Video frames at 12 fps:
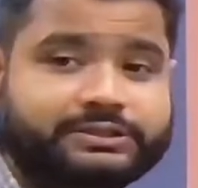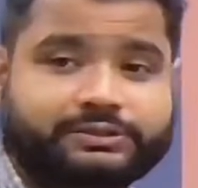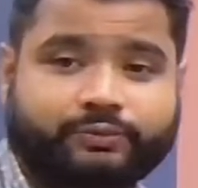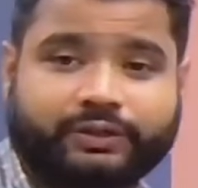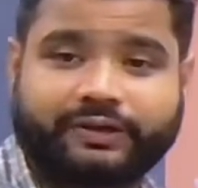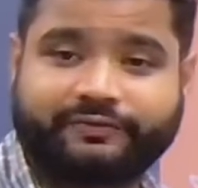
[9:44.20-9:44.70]

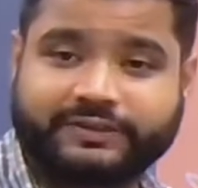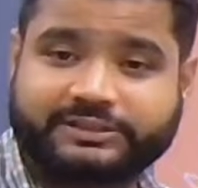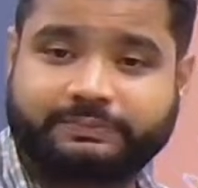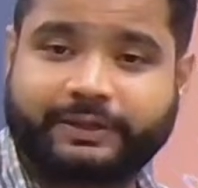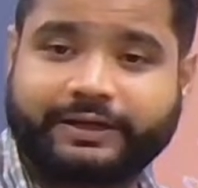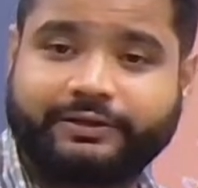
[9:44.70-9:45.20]
what I've
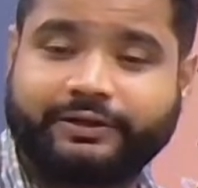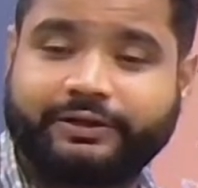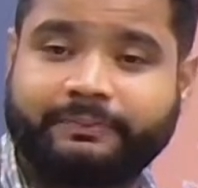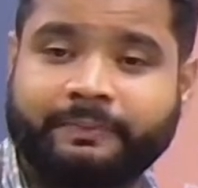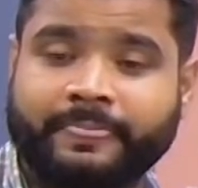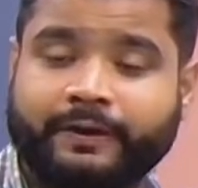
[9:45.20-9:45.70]
displayed here,
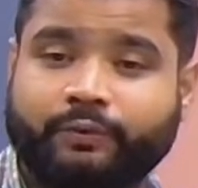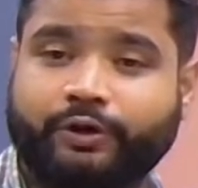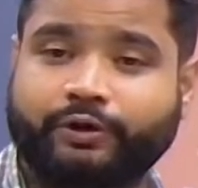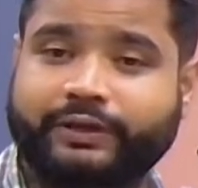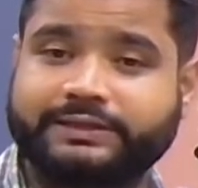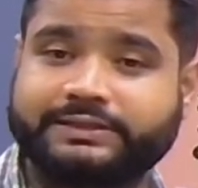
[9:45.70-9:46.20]
what
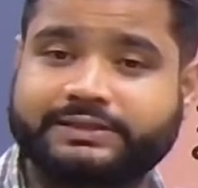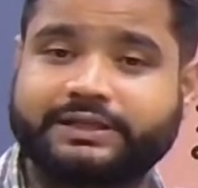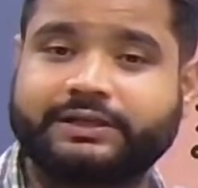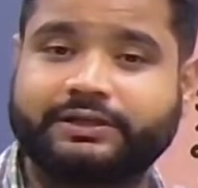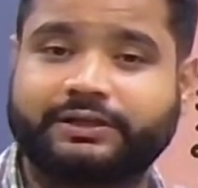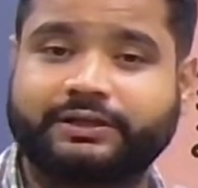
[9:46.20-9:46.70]
you can
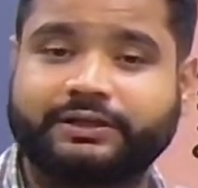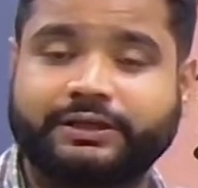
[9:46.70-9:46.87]
see here.